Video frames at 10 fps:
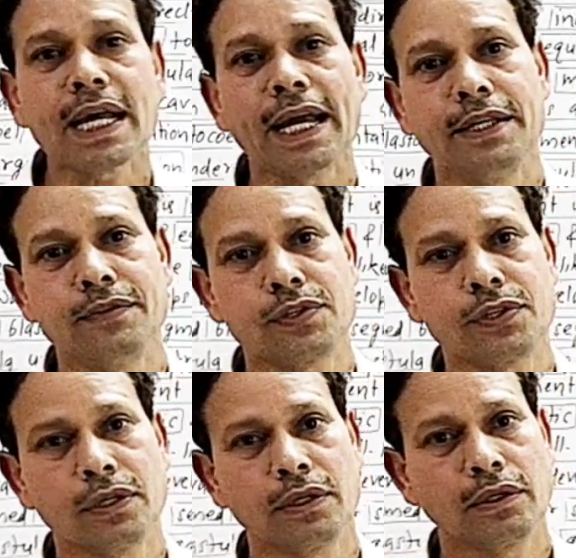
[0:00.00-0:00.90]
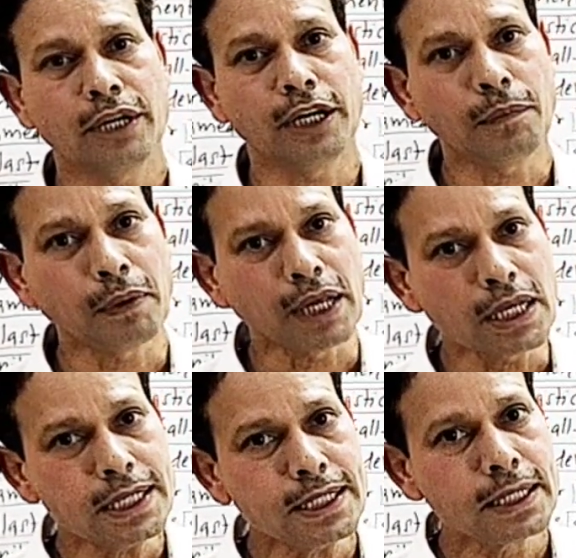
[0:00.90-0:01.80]
sized, it
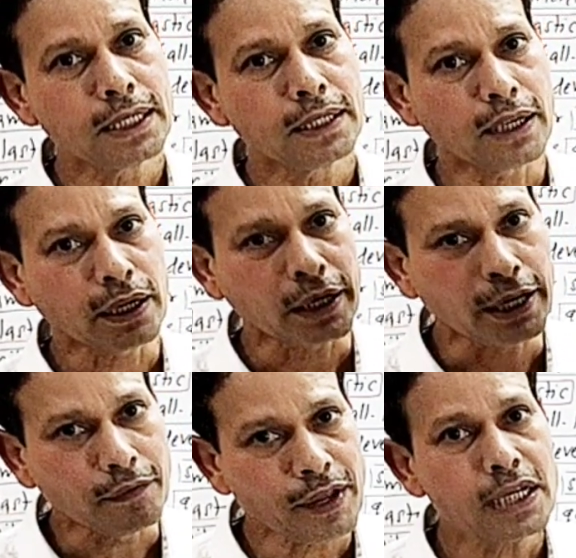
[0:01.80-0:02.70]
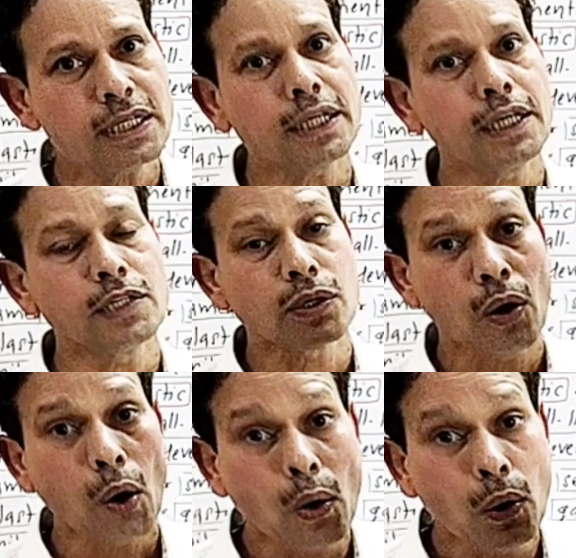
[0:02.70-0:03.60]
means the cleavage is
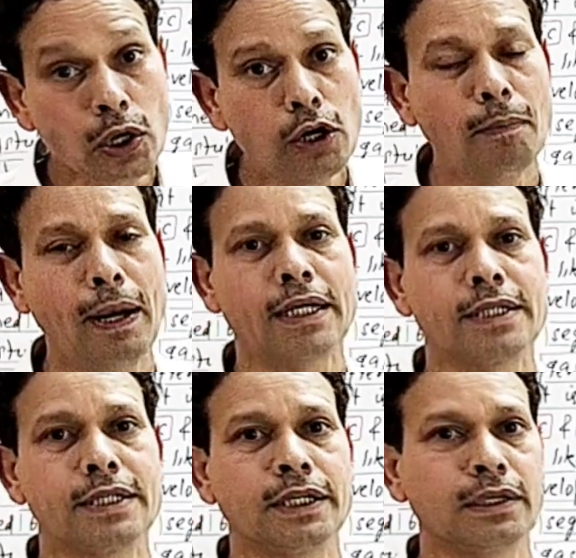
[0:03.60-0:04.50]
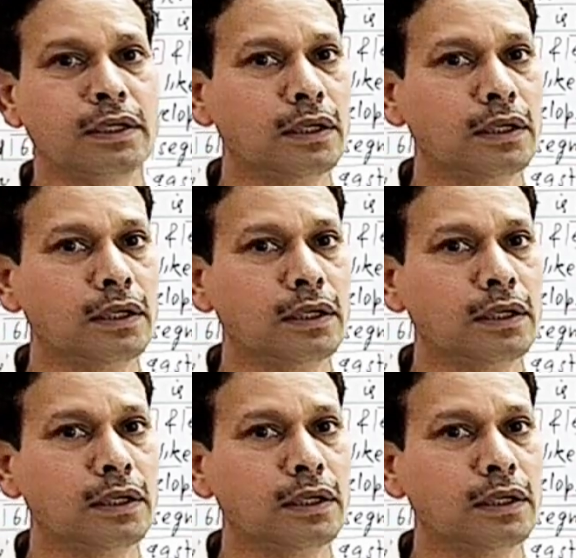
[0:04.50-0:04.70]
holoblastic,